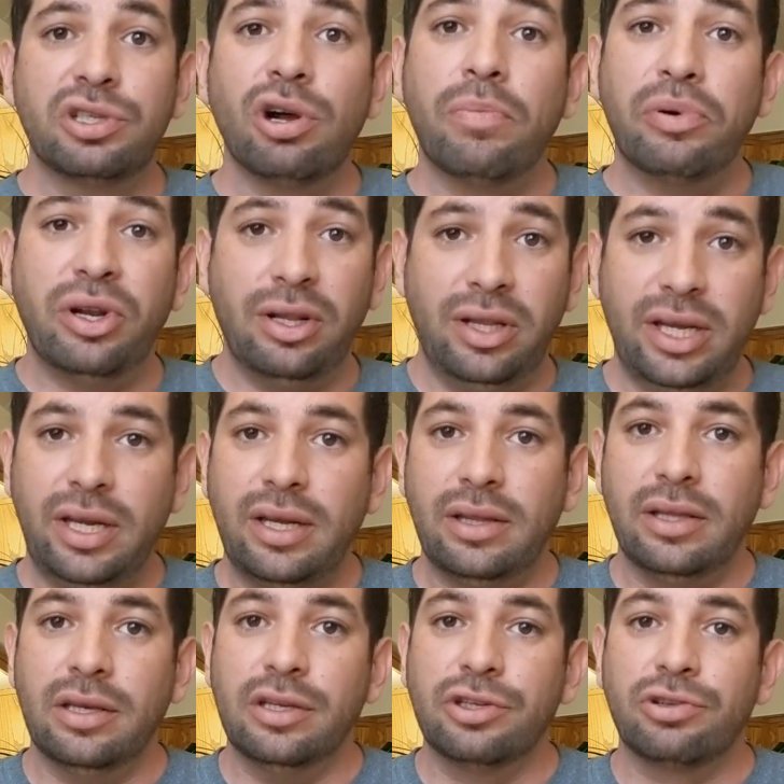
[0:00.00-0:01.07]
So I'll put a link
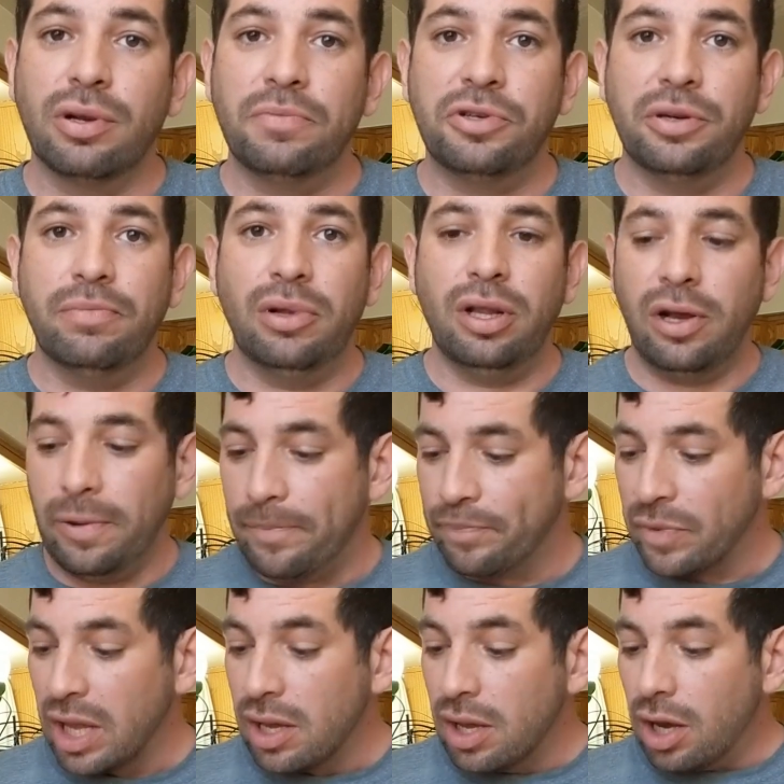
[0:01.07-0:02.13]
in the description below.
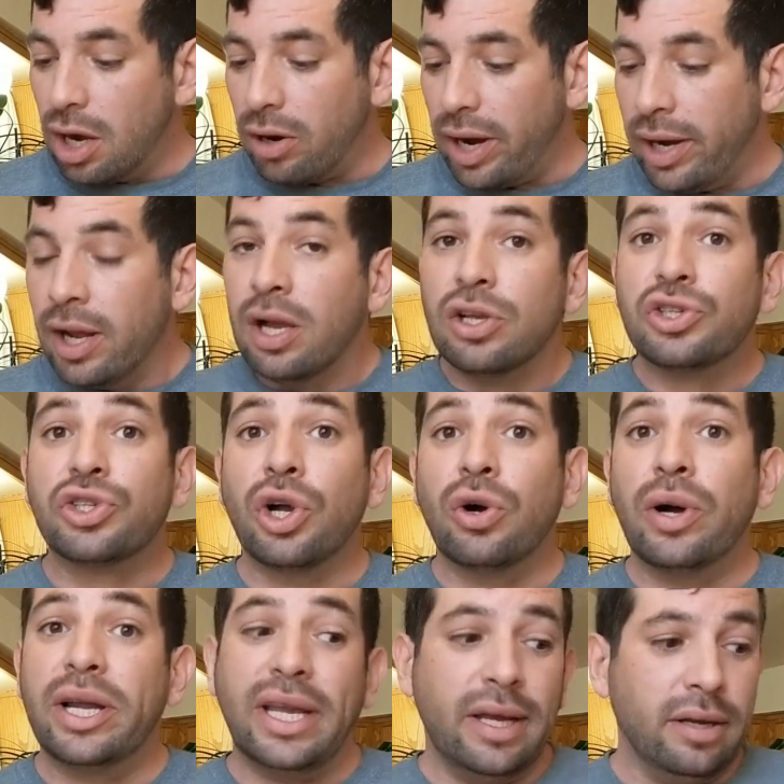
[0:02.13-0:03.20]
All right,
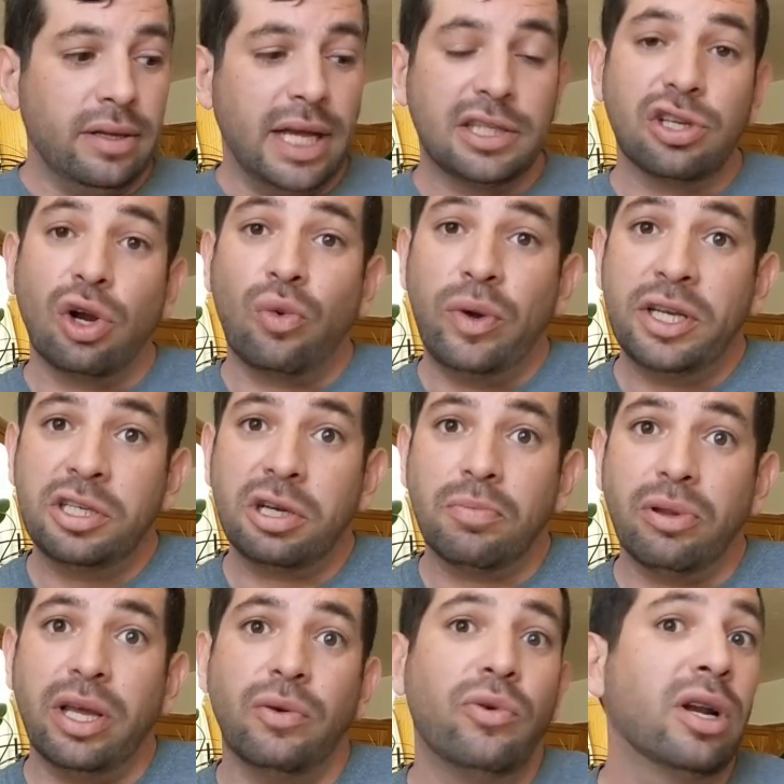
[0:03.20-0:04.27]
so again, that's our
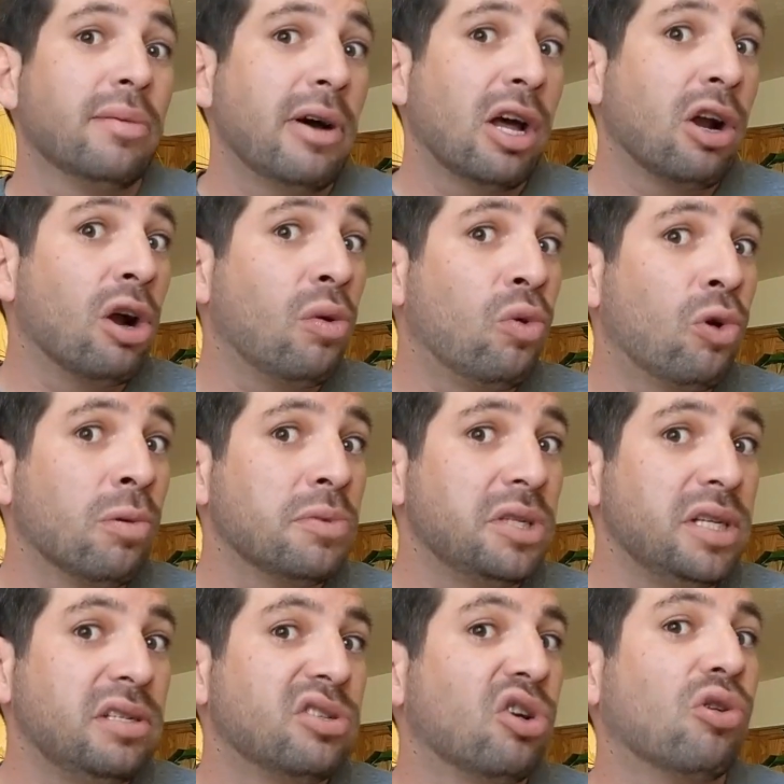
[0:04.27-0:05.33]
winter blend. What about our warm
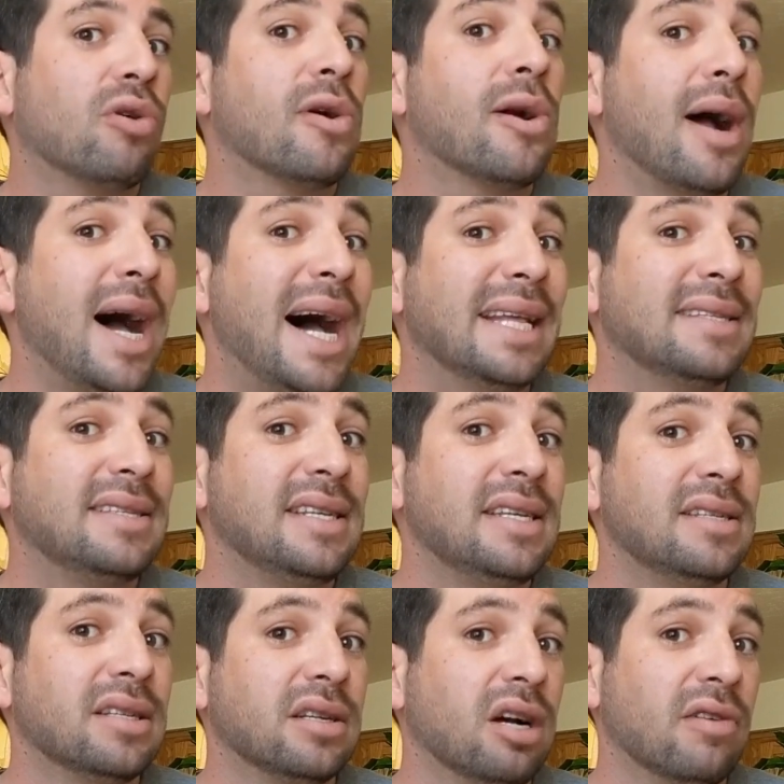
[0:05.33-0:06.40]
season or our hot
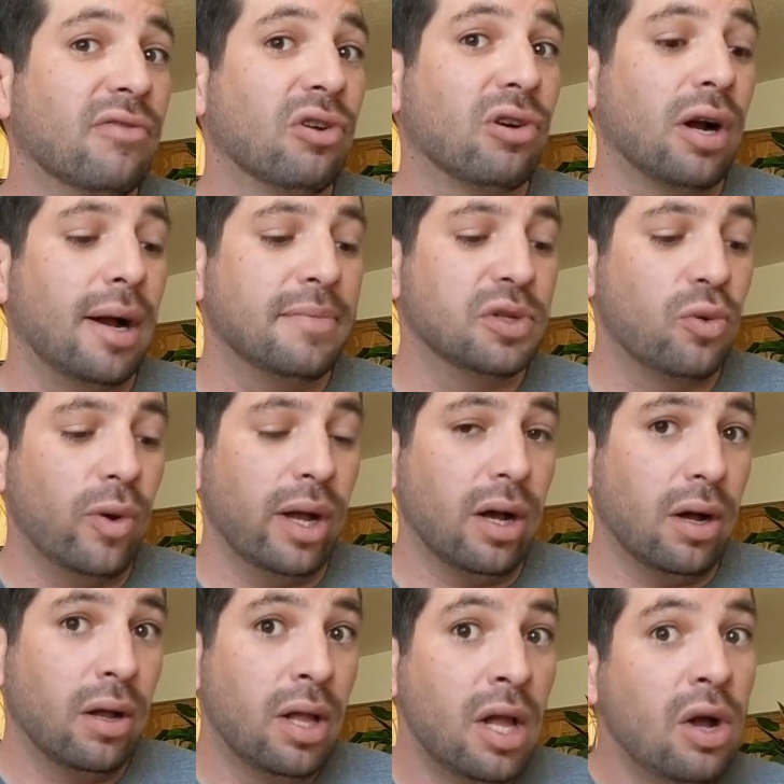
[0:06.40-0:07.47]
season cover crops?
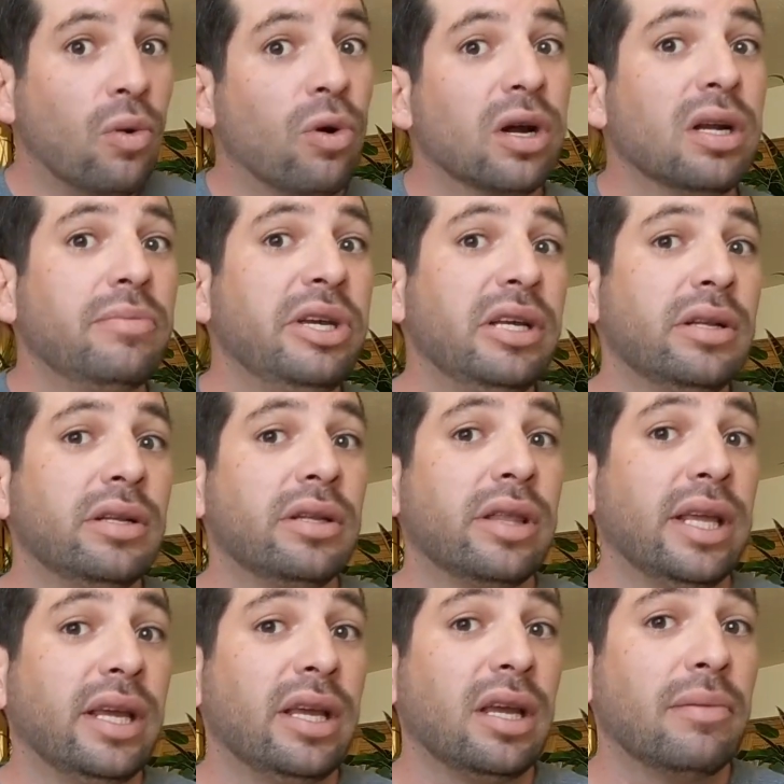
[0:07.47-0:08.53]
Well, we're going to be
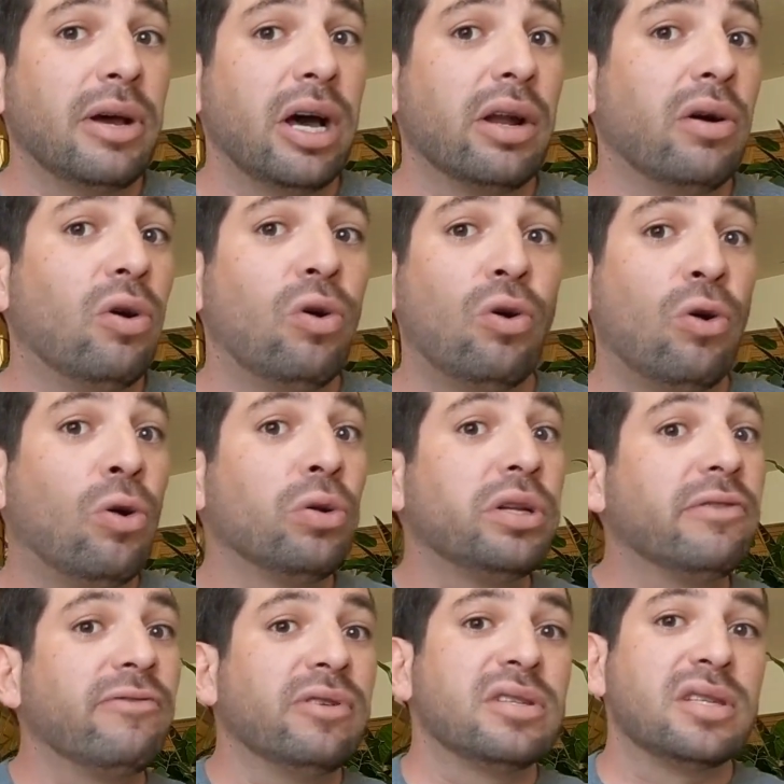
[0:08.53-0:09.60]
thinking about a whole
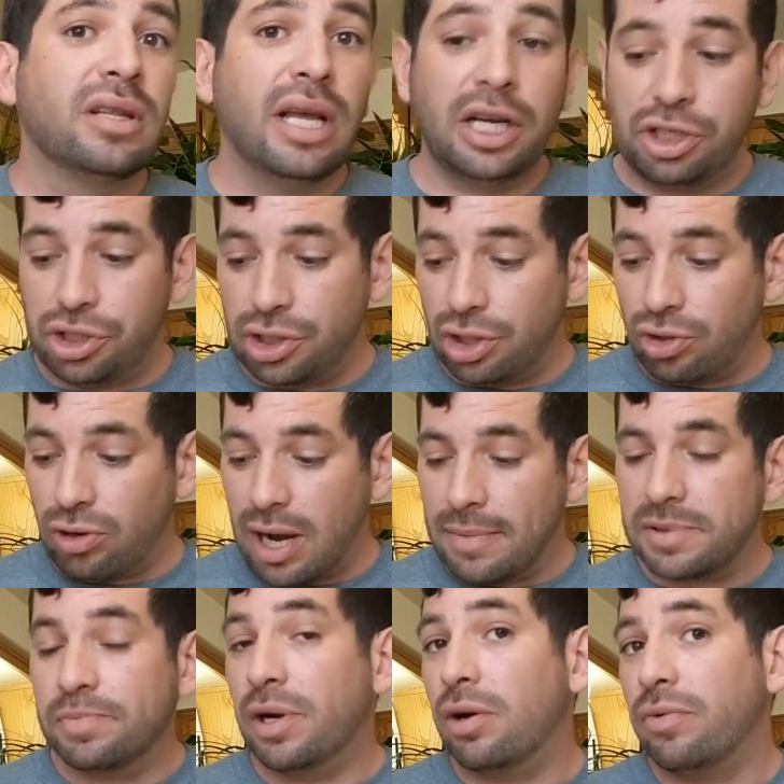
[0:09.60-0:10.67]
different selection of
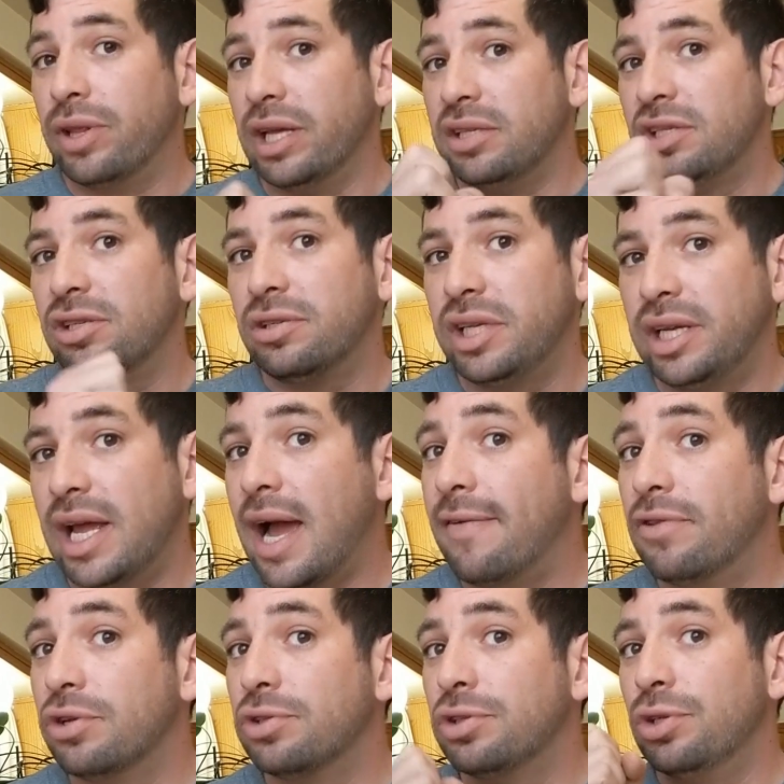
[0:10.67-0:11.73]
crops, but they still need to
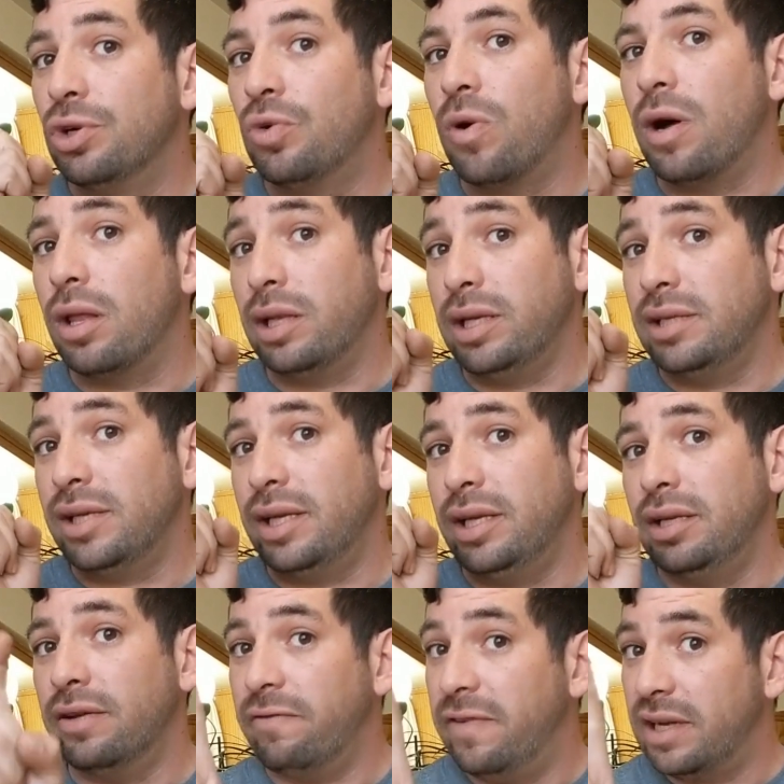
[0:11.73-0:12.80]
have those 2 qualities. They
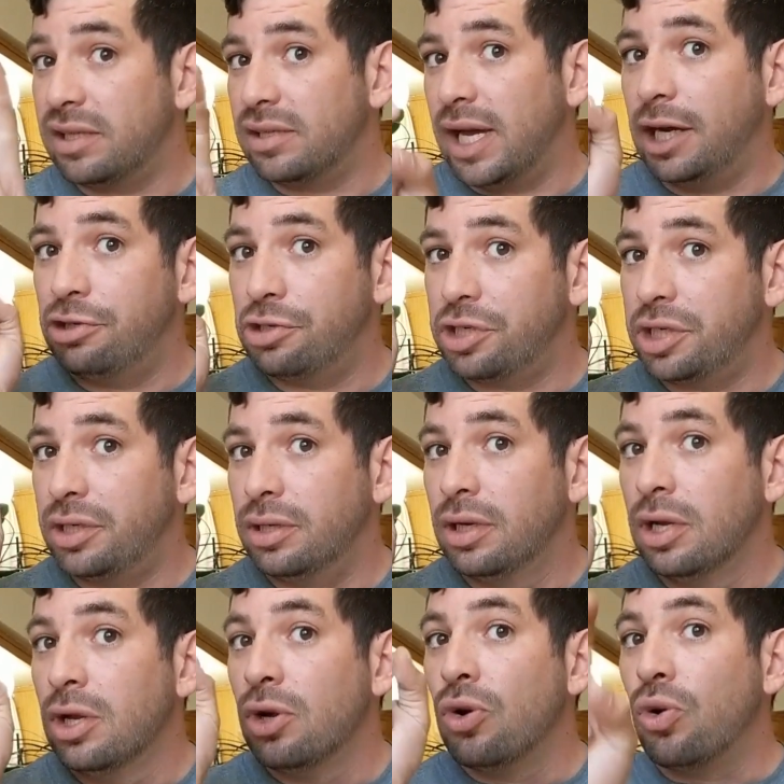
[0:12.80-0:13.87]
need to fix nitrogen,
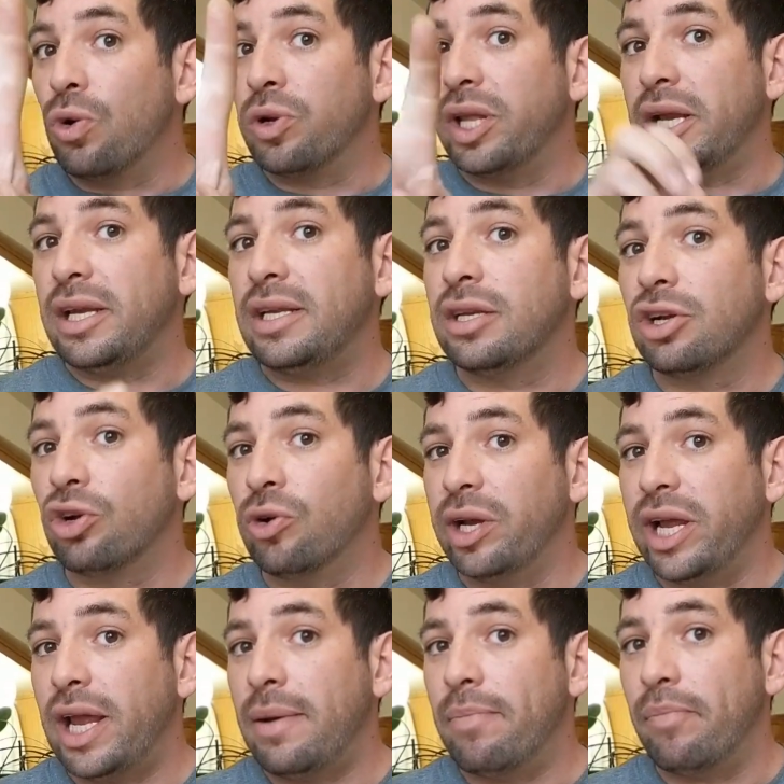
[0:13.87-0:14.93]
or they need to
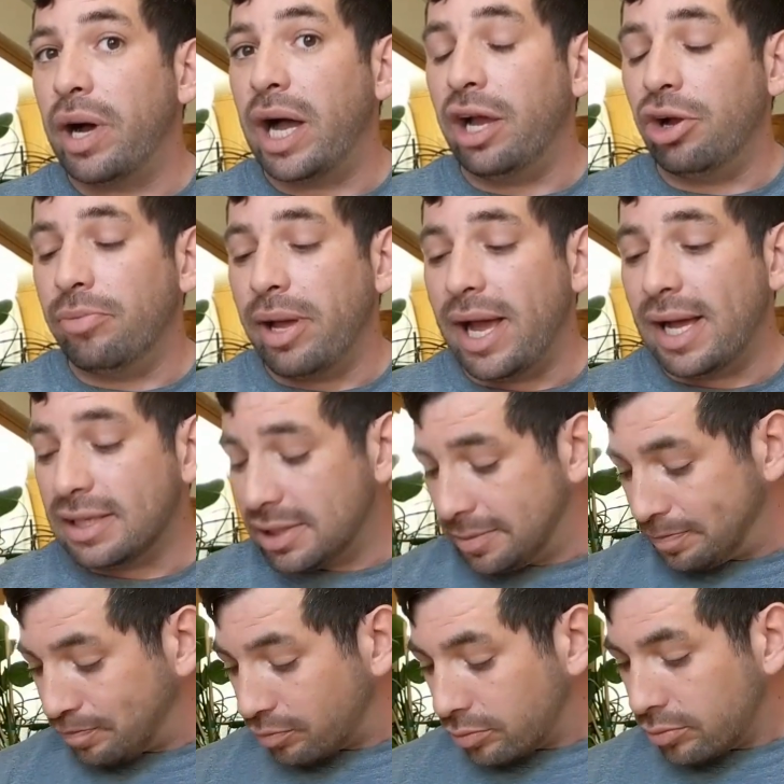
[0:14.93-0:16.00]
create
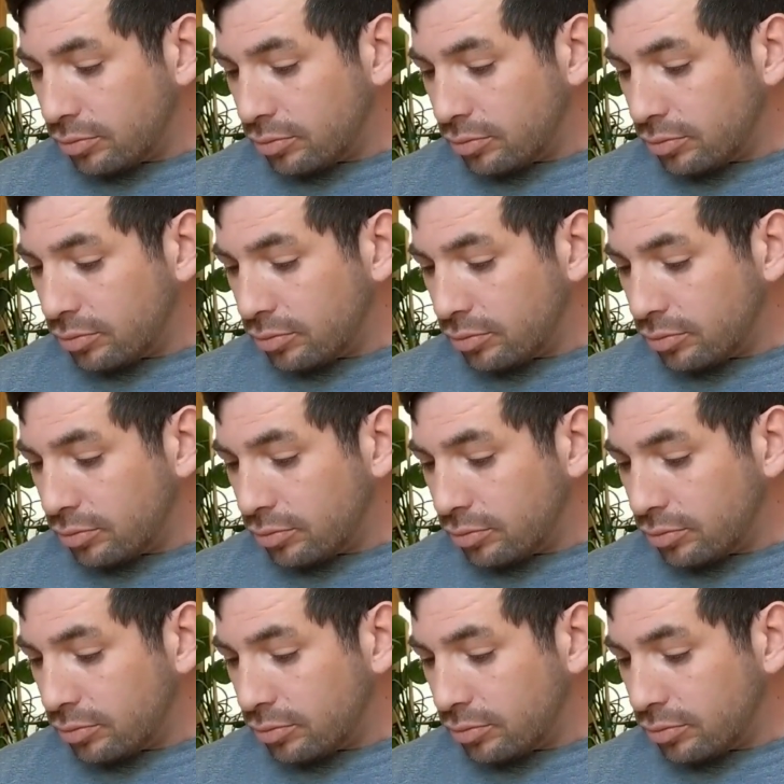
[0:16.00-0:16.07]
biomass.